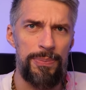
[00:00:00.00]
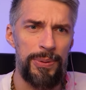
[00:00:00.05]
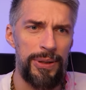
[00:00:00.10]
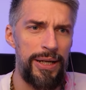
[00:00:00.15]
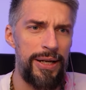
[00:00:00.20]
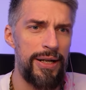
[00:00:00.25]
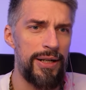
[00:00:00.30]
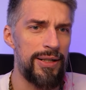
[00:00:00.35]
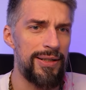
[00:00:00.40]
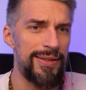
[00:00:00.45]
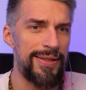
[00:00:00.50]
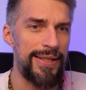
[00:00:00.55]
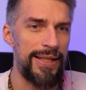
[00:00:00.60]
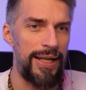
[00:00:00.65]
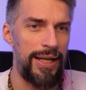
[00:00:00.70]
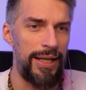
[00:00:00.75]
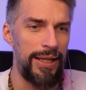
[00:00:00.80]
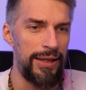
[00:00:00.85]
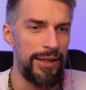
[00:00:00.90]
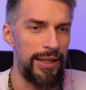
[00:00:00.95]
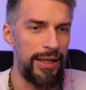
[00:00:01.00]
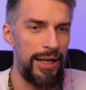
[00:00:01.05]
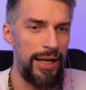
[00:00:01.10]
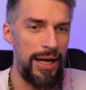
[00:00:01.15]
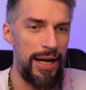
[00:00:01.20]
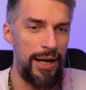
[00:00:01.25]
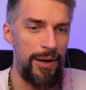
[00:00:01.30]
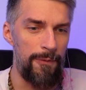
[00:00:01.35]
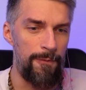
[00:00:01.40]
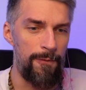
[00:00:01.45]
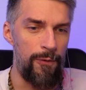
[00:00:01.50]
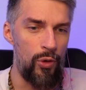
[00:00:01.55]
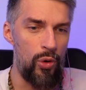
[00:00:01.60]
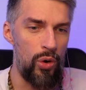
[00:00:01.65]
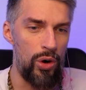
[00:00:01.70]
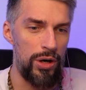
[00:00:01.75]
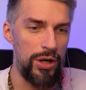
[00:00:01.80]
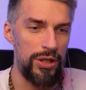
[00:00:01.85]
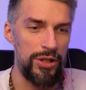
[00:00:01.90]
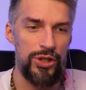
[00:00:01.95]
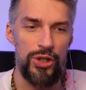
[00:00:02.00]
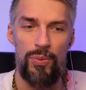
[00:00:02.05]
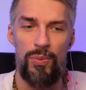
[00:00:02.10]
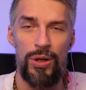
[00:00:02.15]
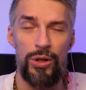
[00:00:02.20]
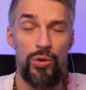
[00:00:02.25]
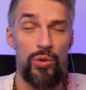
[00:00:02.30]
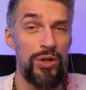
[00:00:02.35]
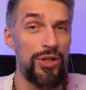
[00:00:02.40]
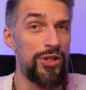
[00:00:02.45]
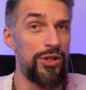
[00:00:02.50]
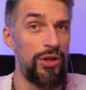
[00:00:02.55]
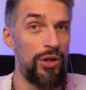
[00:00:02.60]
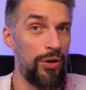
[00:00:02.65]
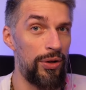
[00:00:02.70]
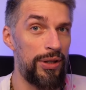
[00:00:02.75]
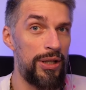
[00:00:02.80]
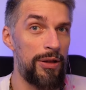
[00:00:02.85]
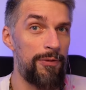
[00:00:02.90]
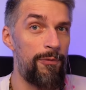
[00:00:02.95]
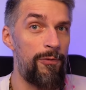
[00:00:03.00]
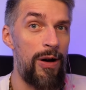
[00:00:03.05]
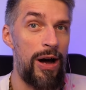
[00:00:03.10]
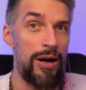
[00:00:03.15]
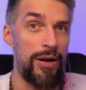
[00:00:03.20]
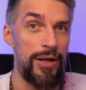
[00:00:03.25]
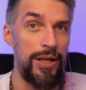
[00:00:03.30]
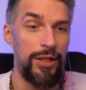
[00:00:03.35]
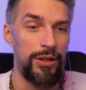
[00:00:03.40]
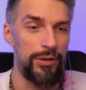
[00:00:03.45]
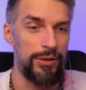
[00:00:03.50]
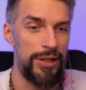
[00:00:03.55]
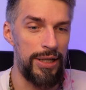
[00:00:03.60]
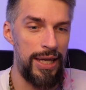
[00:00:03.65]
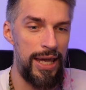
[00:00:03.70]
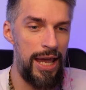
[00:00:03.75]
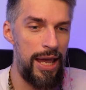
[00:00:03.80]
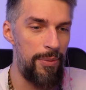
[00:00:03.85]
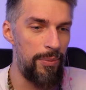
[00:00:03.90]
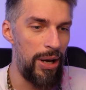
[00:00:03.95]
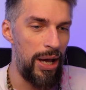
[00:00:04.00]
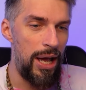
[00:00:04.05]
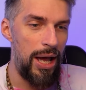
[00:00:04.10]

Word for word: players and for someone who is not that far into the game.